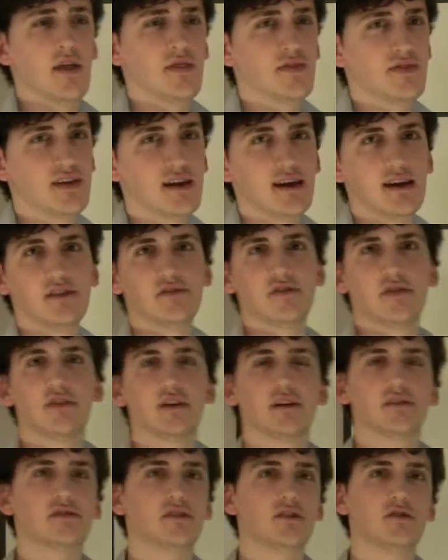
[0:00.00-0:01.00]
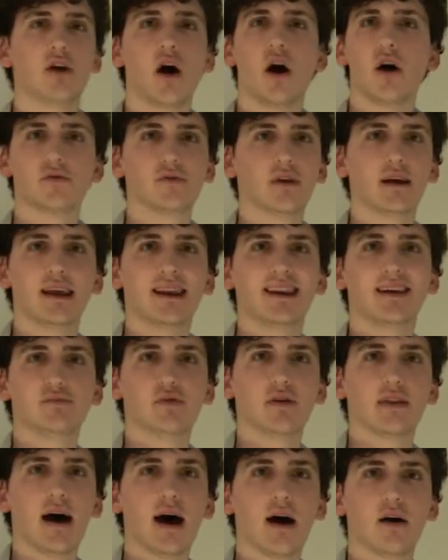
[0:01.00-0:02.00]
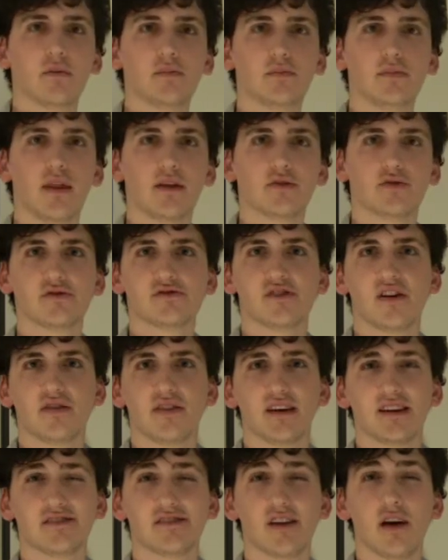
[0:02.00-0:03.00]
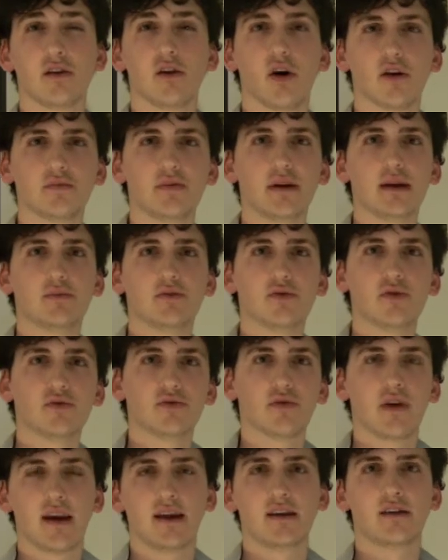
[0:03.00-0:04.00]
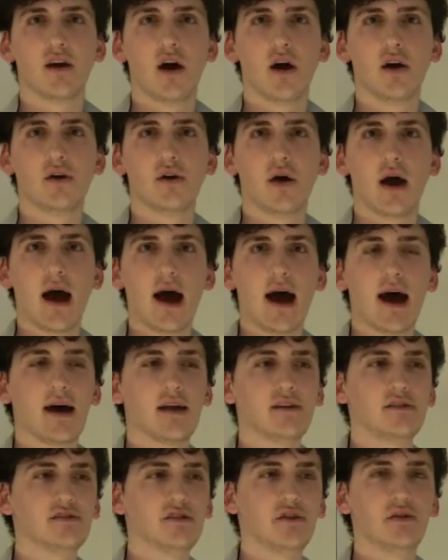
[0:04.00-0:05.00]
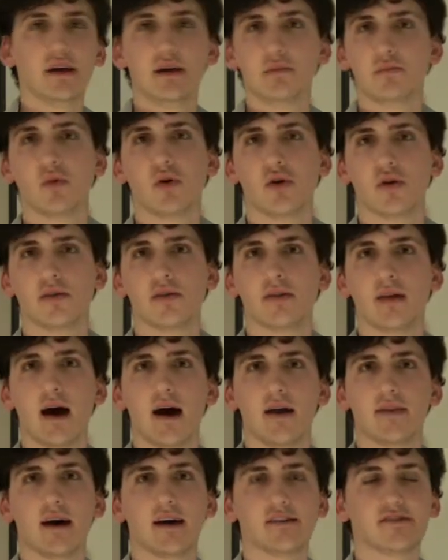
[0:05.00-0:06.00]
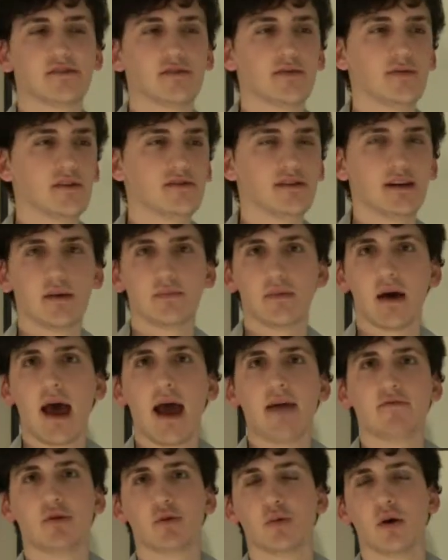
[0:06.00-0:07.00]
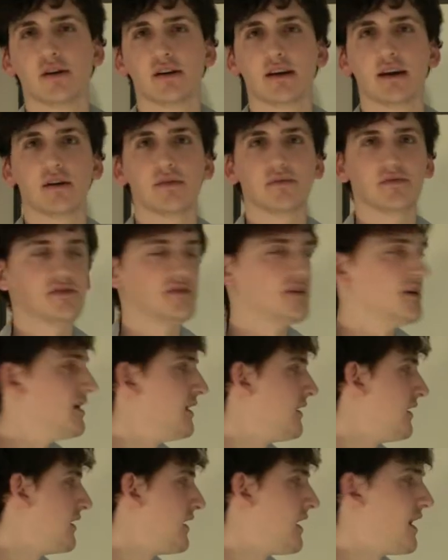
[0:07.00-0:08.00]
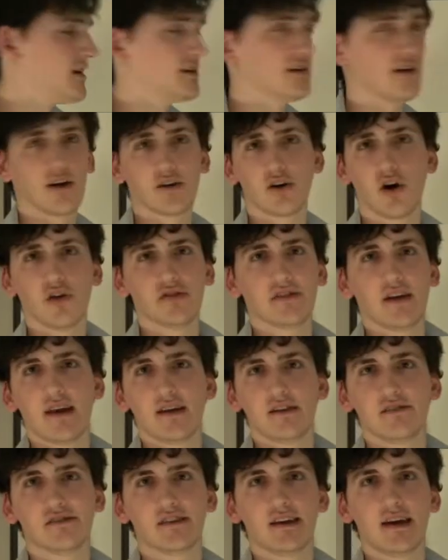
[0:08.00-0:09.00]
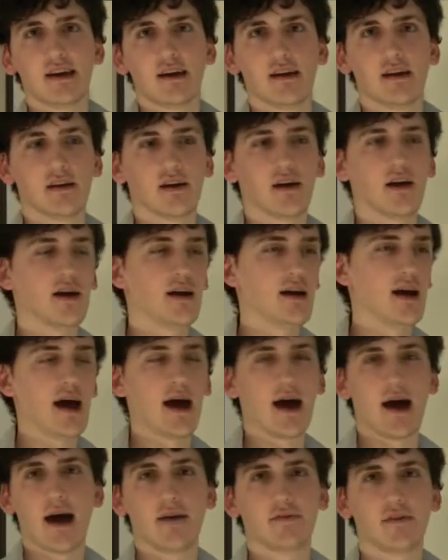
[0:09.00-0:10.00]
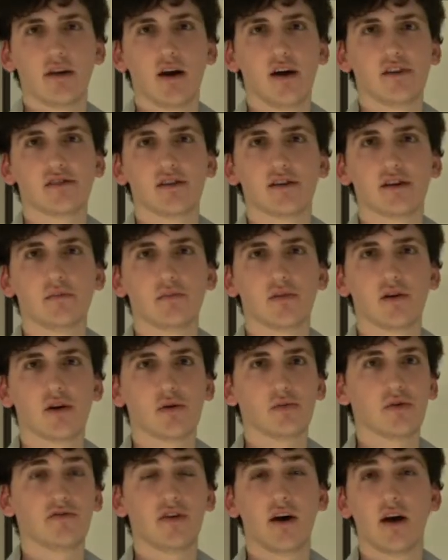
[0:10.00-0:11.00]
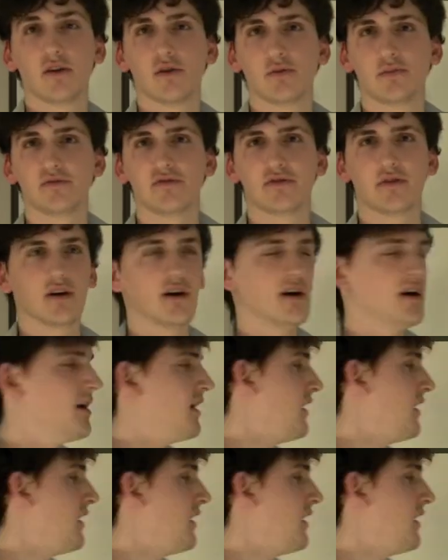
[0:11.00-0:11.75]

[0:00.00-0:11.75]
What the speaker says: These are things that you can't really live without, but they're also things that a lot of people already know, and you need more than that. That's the tip that everyone gives. Content is king. Have a nice looking blog. We've heard it all before.